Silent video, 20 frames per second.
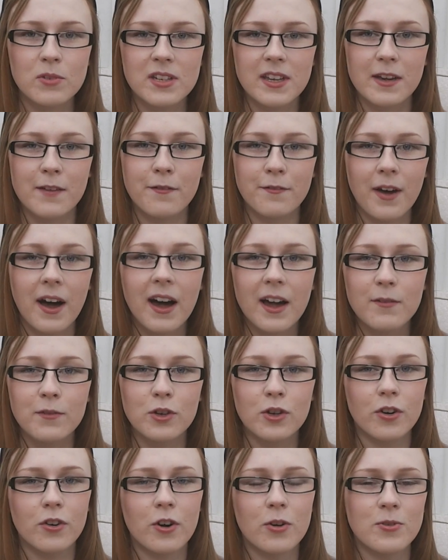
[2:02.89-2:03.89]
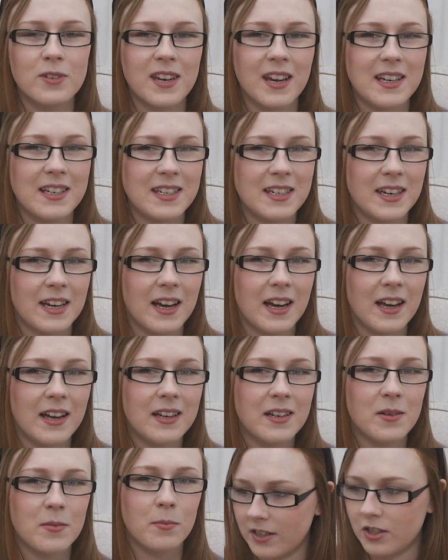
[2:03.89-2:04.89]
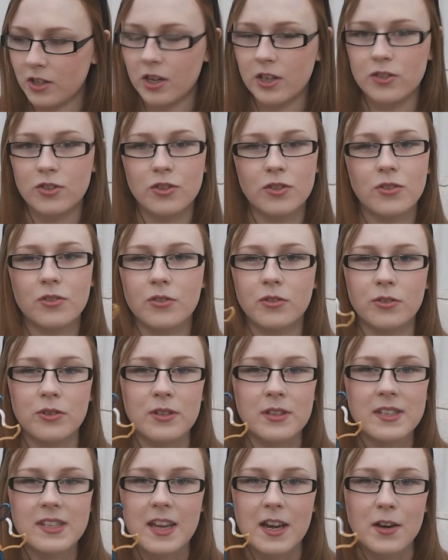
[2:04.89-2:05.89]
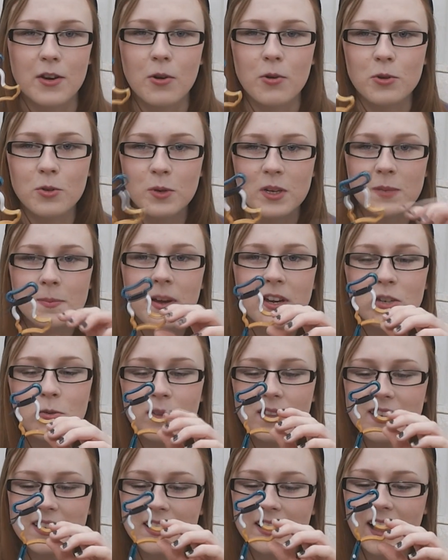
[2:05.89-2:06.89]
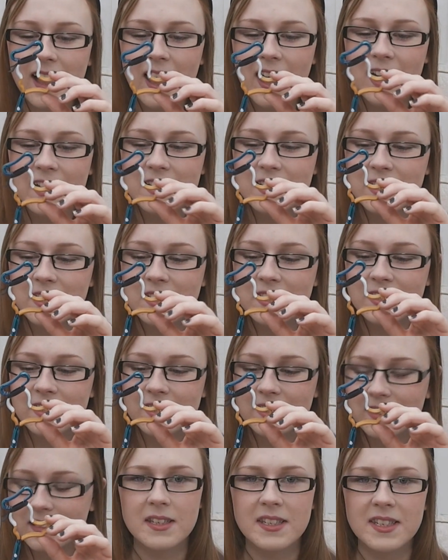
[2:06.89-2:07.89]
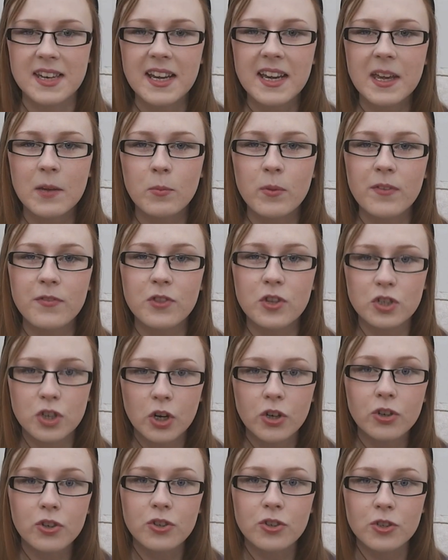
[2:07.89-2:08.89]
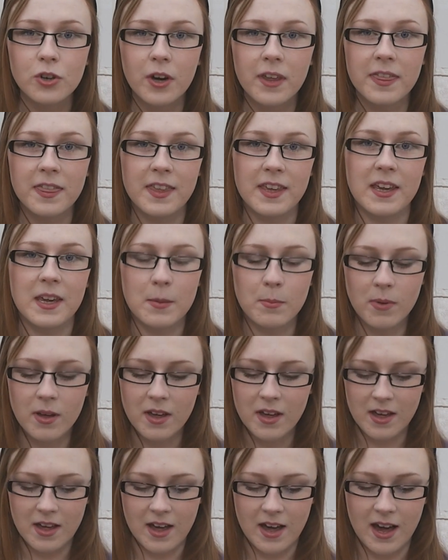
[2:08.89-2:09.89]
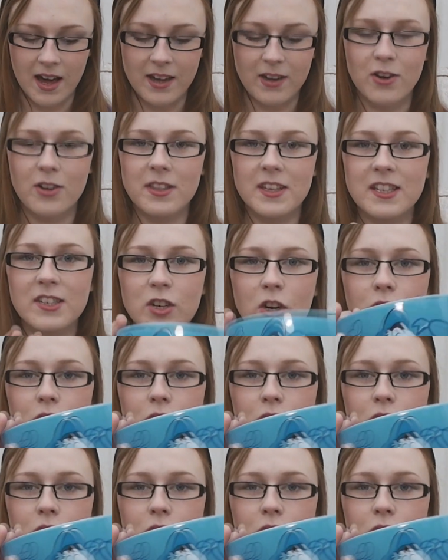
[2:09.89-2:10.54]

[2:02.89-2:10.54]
It was like €5.99. I know, I just couldn't say no to it, especially with this little head. Sticking with the Donald Duck theme, I got this